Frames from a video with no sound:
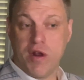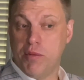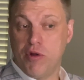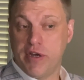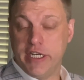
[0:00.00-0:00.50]
the
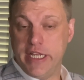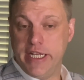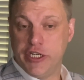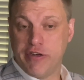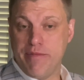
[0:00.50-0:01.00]
broker
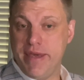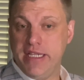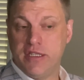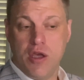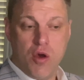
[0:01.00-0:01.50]
industry
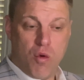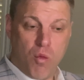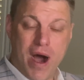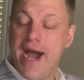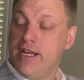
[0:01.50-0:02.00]
meets.
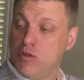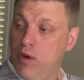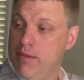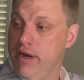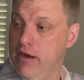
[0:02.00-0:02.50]
Why does
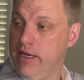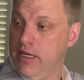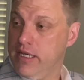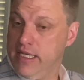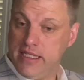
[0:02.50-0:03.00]

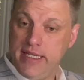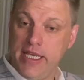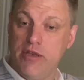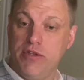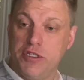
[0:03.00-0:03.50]
OneAmerica continue to